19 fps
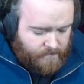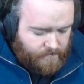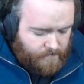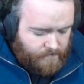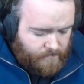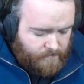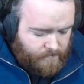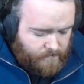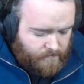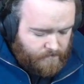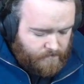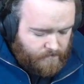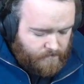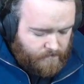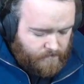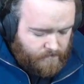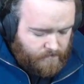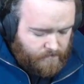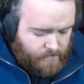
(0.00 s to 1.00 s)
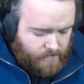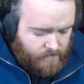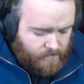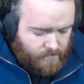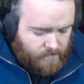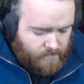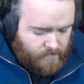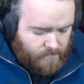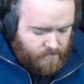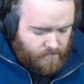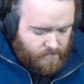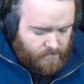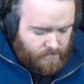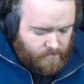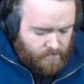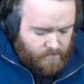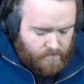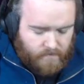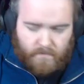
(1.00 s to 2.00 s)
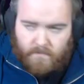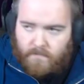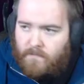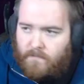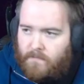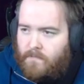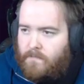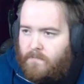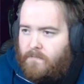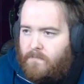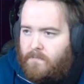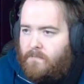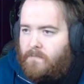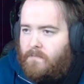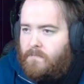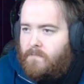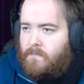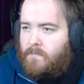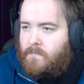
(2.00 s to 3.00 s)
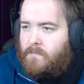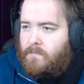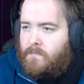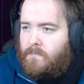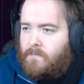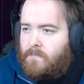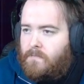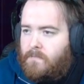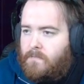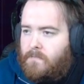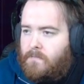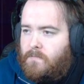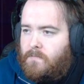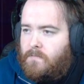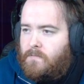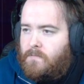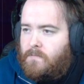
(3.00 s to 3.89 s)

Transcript: Nothing is said.